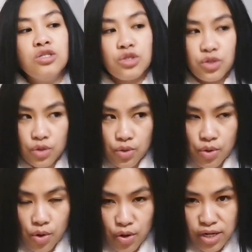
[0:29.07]

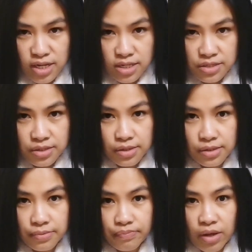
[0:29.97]
Soconi.
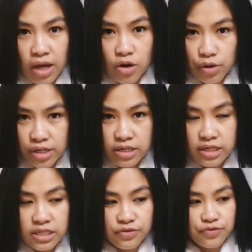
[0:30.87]
So I
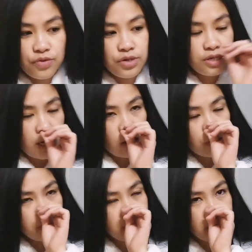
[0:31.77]
ordered this food. I
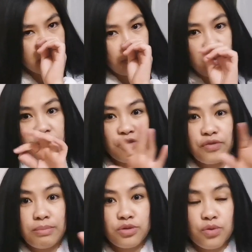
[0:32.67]
ordered this product
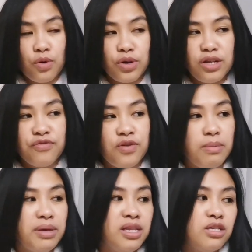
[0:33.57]
from Soconi
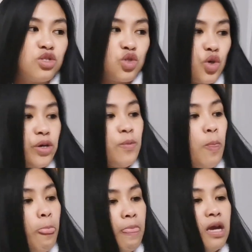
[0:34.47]
from Indian store.
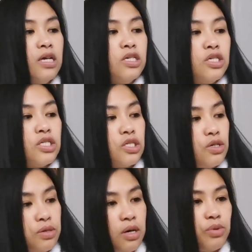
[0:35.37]
So
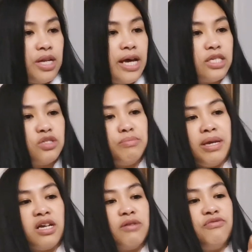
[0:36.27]
I would like to
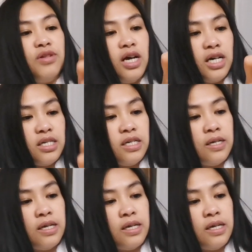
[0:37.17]
make a vlog